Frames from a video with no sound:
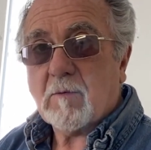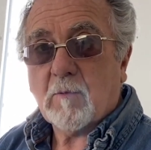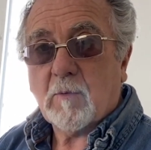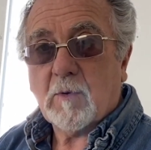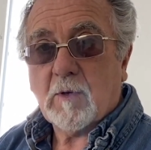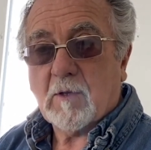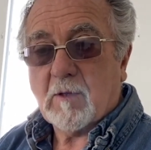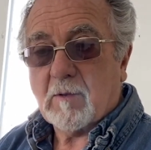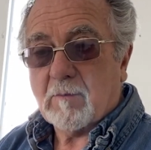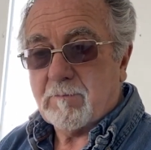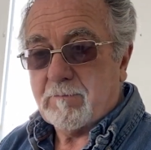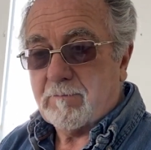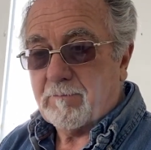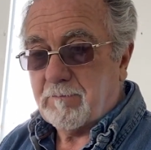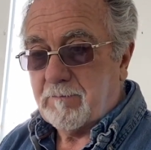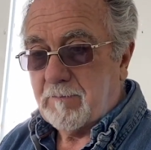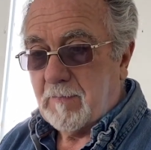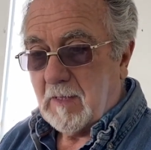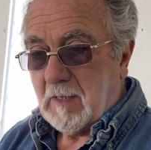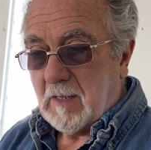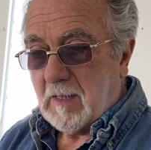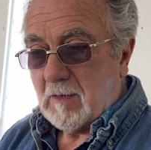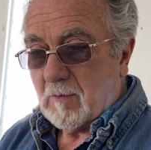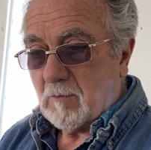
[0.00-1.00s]
we'll
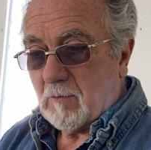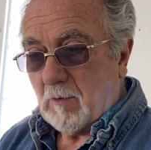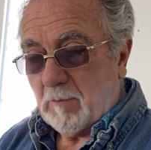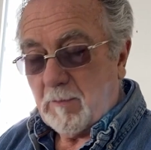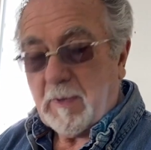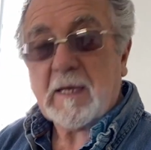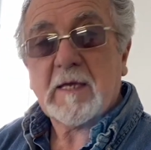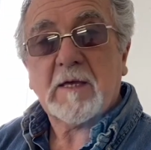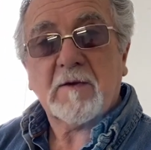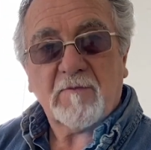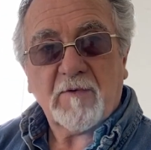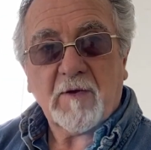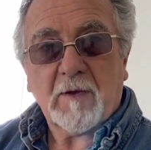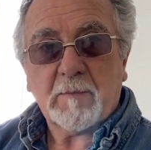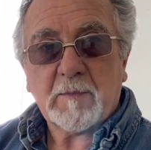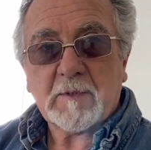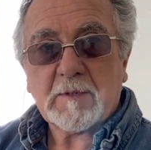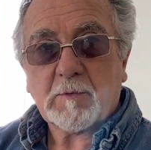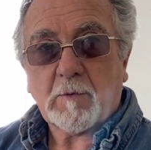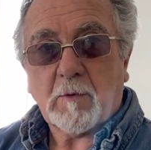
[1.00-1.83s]
make you famous.